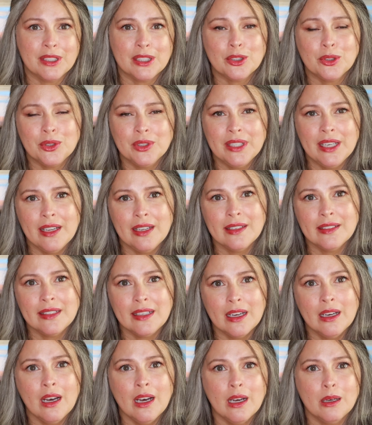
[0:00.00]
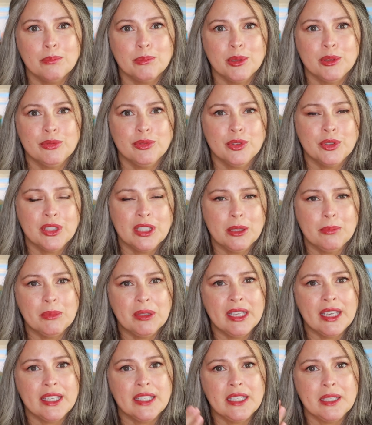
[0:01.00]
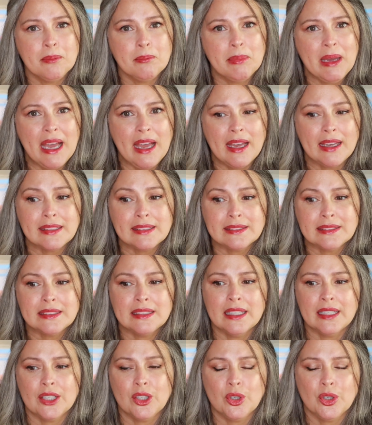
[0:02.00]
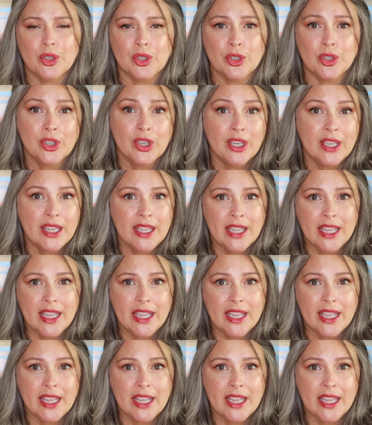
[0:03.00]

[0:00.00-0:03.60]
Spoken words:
It could add up if you keep getting bags that are